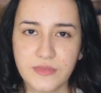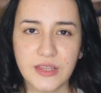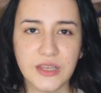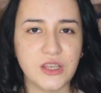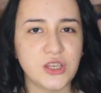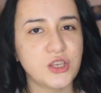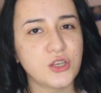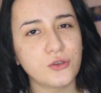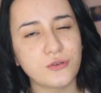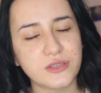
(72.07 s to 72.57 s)

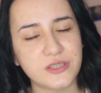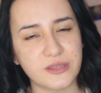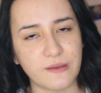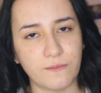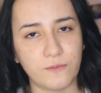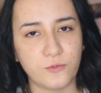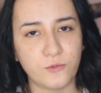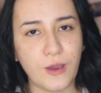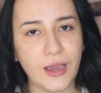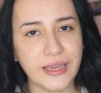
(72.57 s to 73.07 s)
use
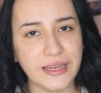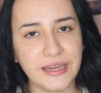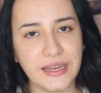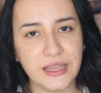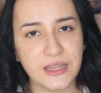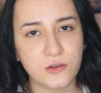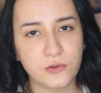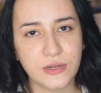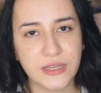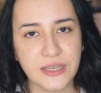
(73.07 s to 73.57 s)
some
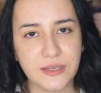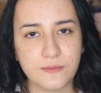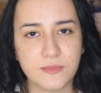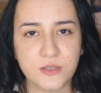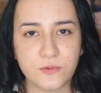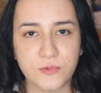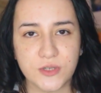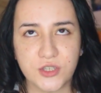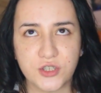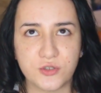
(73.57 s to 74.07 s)
whitening
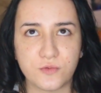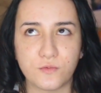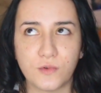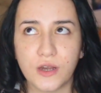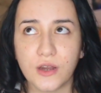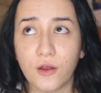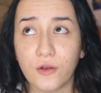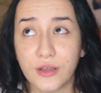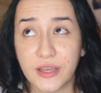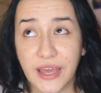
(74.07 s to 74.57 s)
creams, which
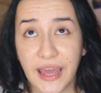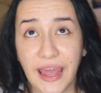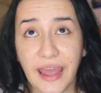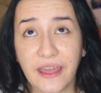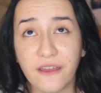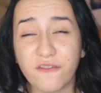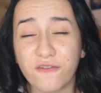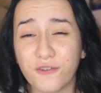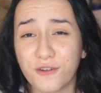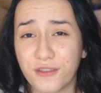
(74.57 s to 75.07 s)
were
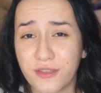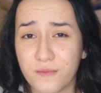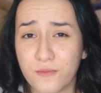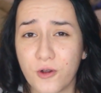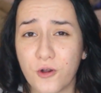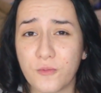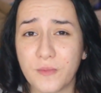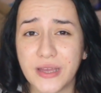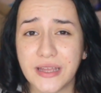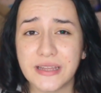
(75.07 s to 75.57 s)
okay for the
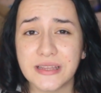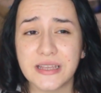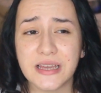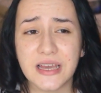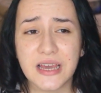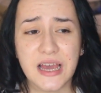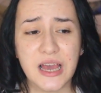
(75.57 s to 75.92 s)
moment,